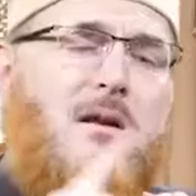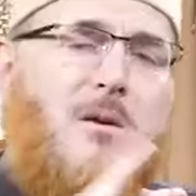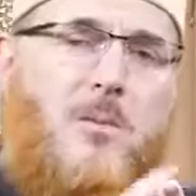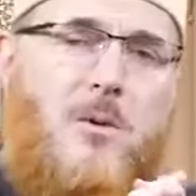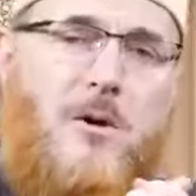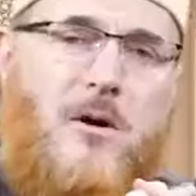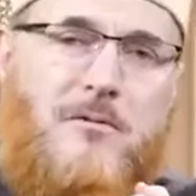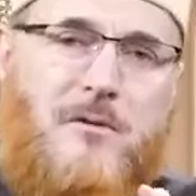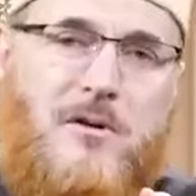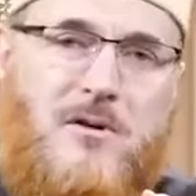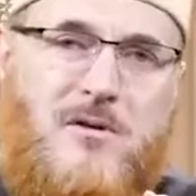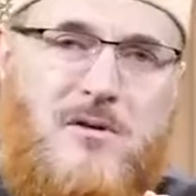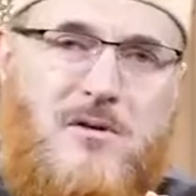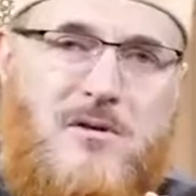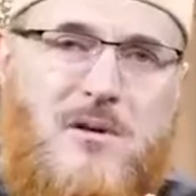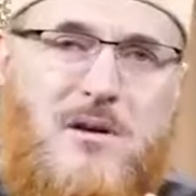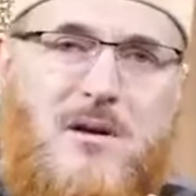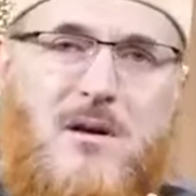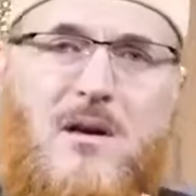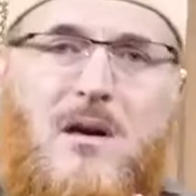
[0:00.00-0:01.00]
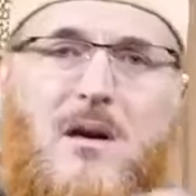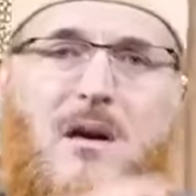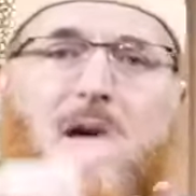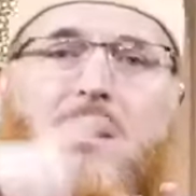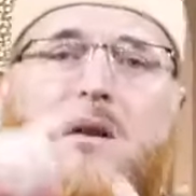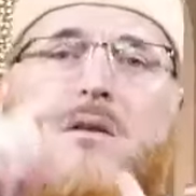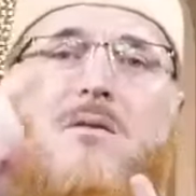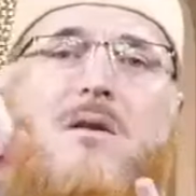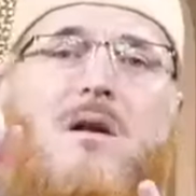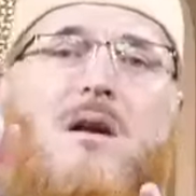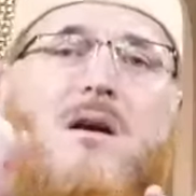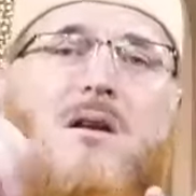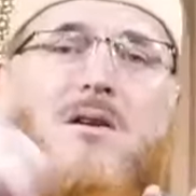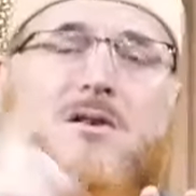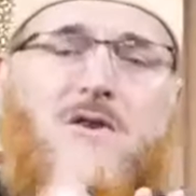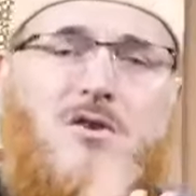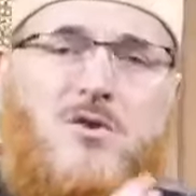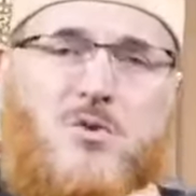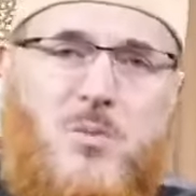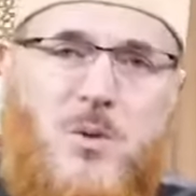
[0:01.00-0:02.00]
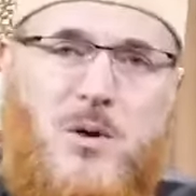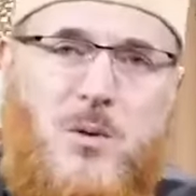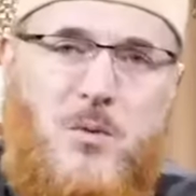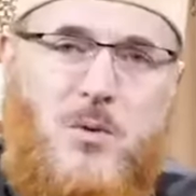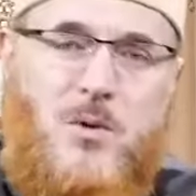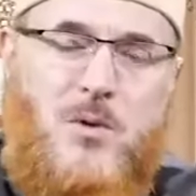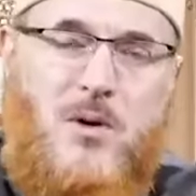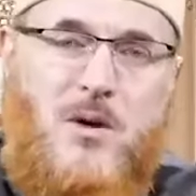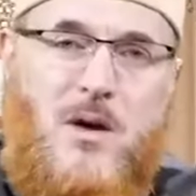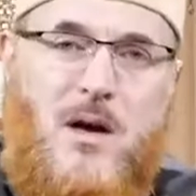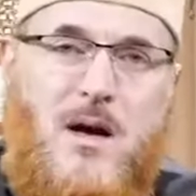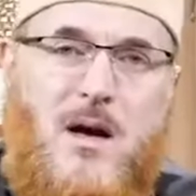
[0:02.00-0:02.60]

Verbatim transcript: the prophets, killing the righteous people,